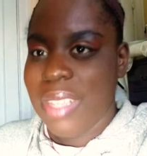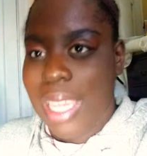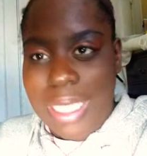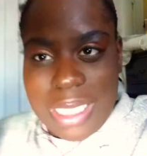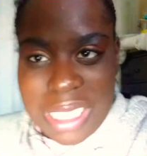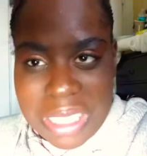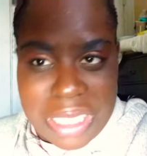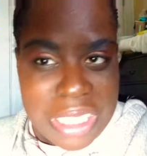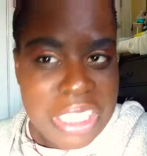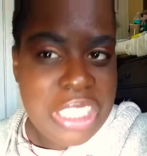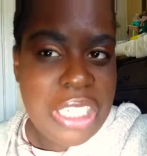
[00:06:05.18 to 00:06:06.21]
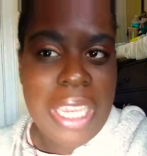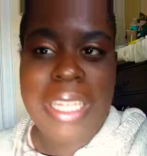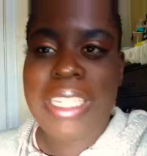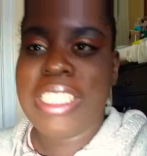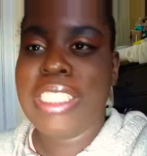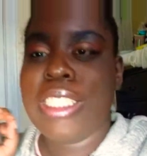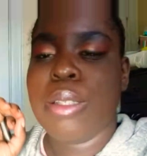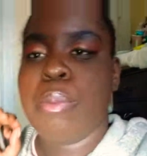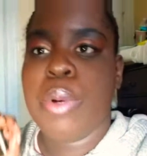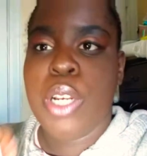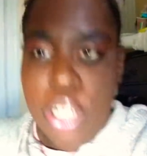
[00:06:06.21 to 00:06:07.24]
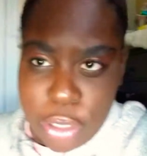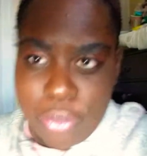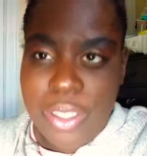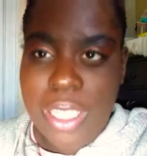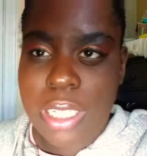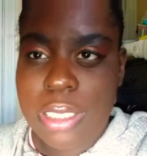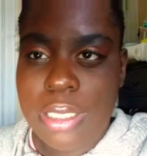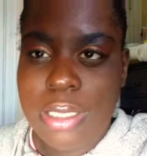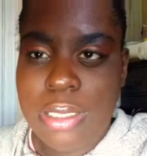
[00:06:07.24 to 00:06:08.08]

And this shade is perfect.